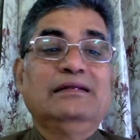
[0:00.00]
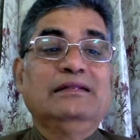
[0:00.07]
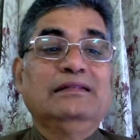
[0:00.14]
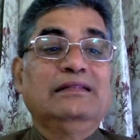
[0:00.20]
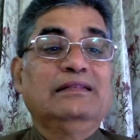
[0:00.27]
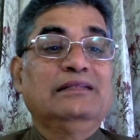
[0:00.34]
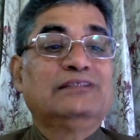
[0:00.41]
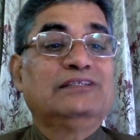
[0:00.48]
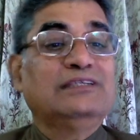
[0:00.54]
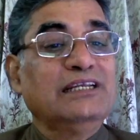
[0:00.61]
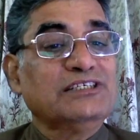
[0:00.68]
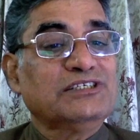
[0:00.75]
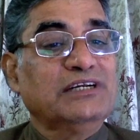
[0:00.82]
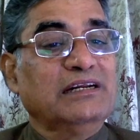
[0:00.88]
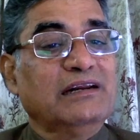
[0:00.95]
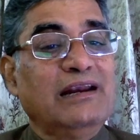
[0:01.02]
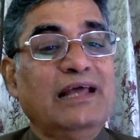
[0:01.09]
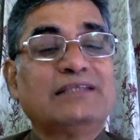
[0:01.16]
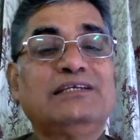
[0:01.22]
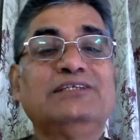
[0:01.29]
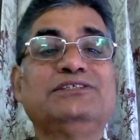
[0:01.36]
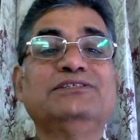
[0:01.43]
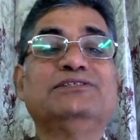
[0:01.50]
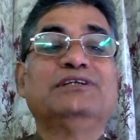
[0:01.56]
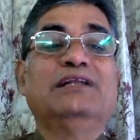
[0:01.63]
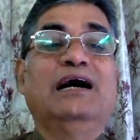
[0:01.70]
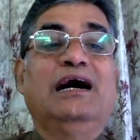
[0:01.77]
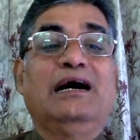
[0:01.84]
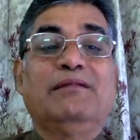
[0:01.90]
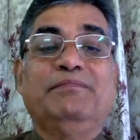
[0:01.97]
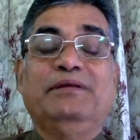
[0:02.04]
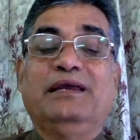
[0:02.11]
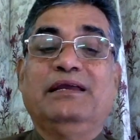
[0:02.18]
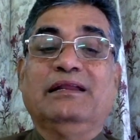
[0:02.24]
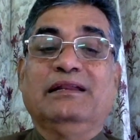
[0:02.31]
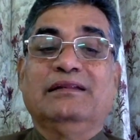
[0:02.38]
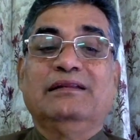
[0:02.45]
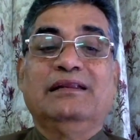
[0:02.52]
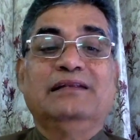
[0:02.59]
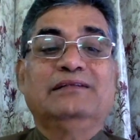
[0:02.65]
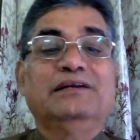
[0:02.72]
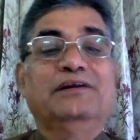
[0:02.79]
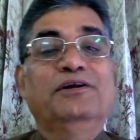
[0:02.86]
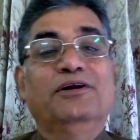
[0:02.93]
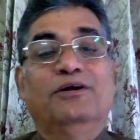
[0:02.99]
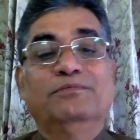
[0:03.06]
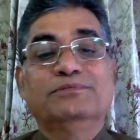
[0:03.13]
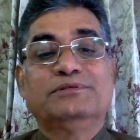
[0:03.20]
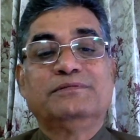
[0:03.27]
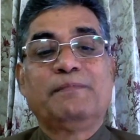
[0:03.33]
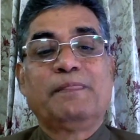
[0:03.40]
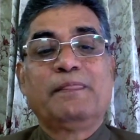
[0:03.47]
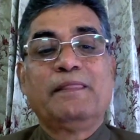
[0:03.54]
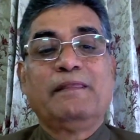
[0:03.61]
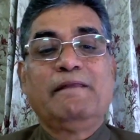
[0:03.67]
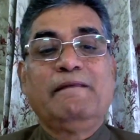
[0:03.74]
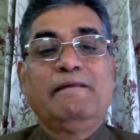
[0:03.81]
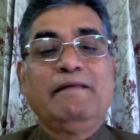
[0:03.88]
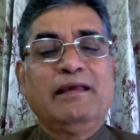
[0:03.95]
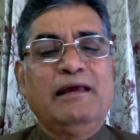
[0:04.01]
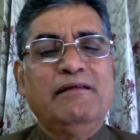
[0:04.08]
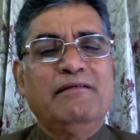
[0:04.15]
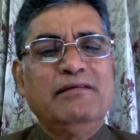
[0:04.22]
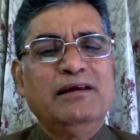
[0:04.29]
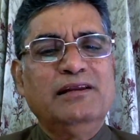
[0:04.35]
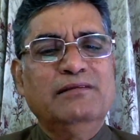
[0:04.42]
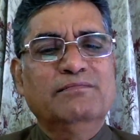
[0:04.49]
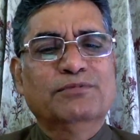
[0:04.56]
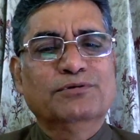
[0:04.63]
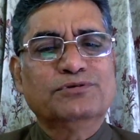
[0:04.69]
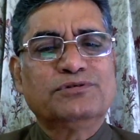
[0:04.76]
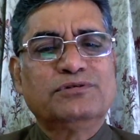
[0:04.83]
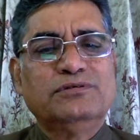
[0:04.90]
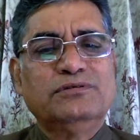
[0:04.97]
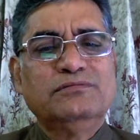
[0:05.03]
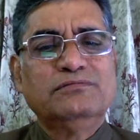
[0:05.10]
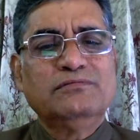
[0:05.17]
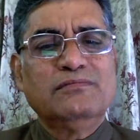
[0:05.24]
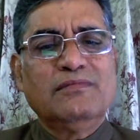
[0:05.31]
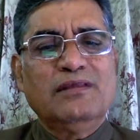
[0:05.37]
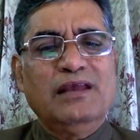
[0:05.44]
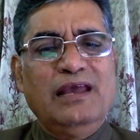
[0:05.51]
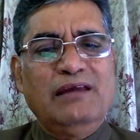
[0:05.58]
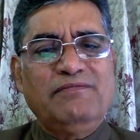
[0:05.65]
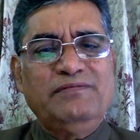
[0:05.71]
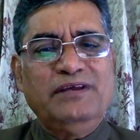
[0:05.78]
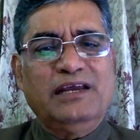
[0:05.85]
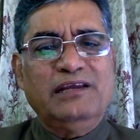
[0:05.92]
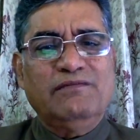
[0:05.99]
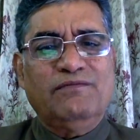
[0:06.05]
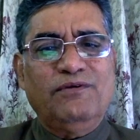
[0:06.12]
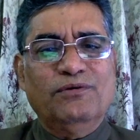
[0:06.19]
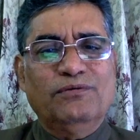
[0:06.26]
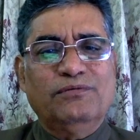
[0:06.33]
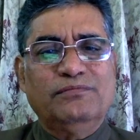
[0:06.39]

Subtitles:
that the suggested relaxations in RBI related norms can really boost FDI inflow.